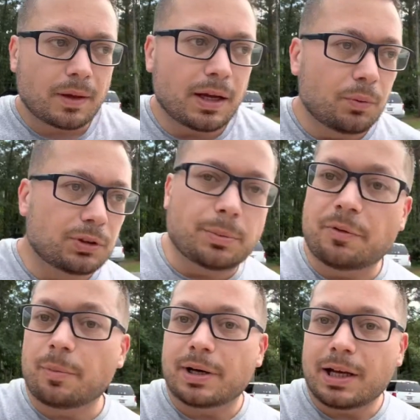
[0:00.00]
Hey, what's up
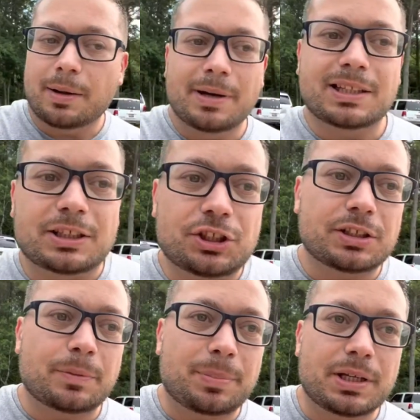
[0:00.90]
everybody? I'm at the
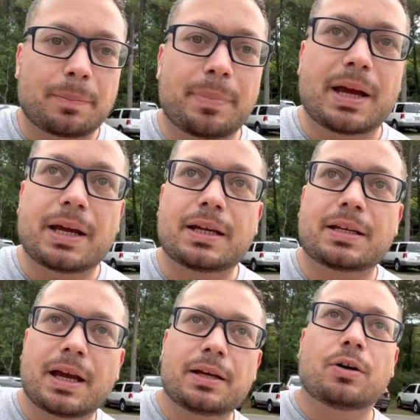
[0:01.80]
Chesapeake Bay
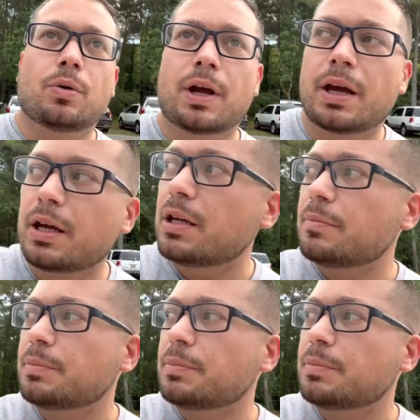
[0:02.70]
KOA